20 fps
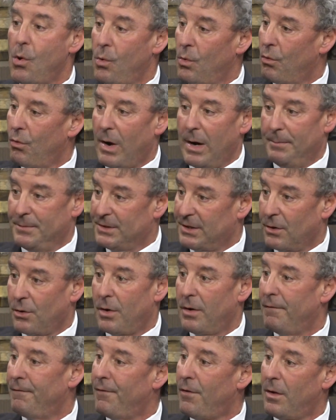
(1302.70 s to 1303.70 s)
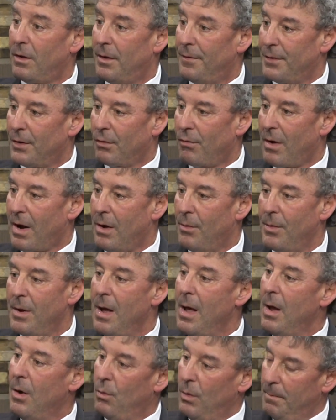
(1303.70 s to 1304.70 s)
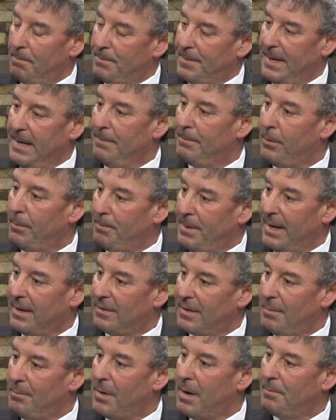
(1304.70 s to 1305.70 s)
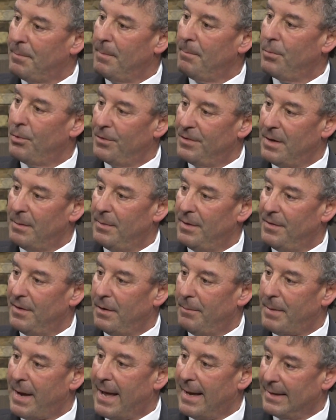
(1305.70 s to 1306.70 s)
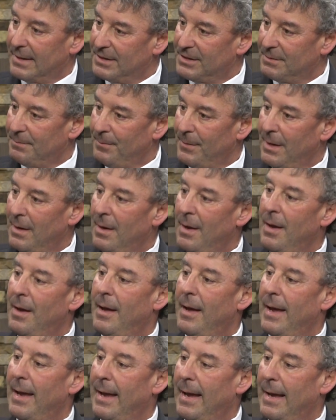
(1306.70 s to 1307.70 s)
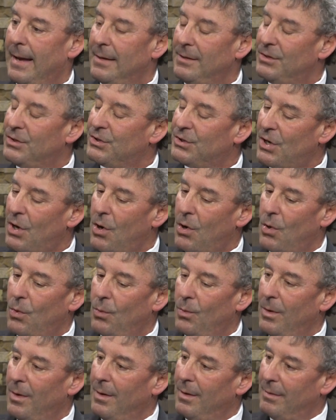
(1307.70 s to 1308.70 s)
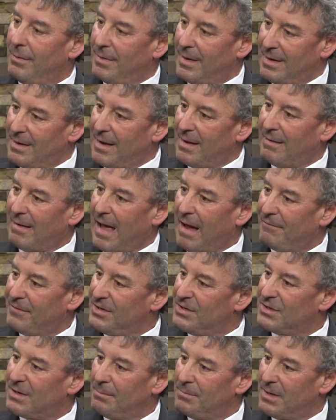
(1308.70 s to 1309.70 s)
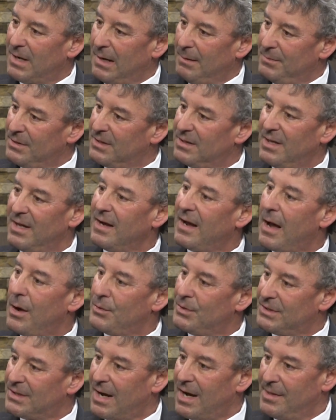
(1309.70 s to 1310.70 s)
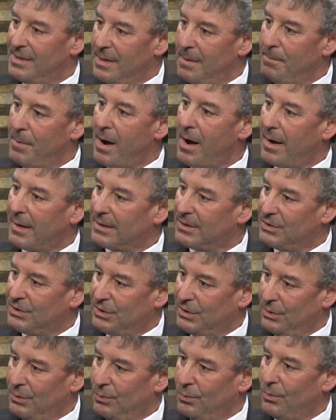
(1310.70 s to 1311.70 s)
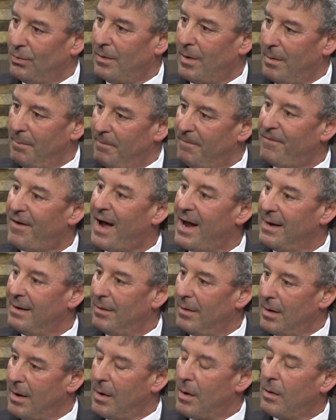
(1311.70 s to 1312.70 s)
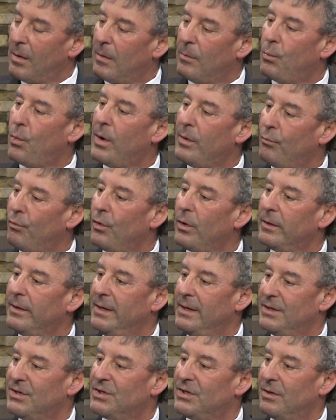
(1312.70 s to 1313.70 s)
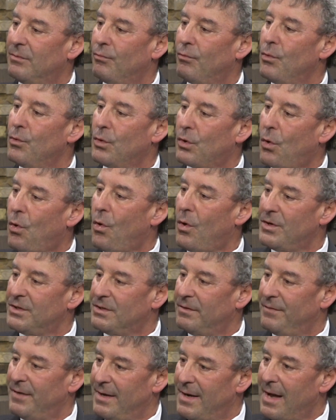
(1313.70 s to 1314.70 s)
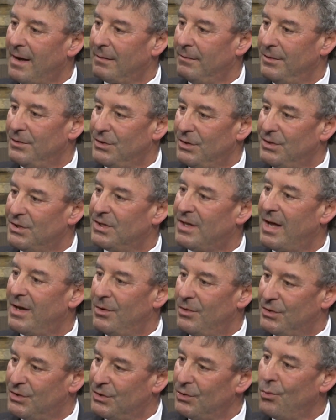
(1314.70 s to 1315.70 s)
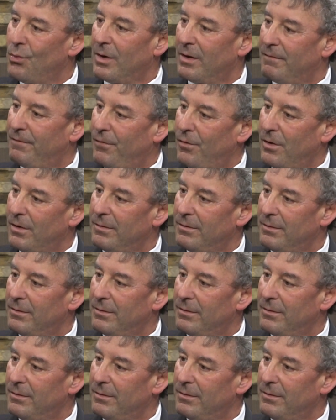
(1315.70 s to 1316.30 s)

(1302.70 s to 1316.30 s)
grapes are going to fall on the ground when people pick them up and put them in their bags. And so they have to sometimes think outside the box to find what really is the root cause of the negligence that you're suing for.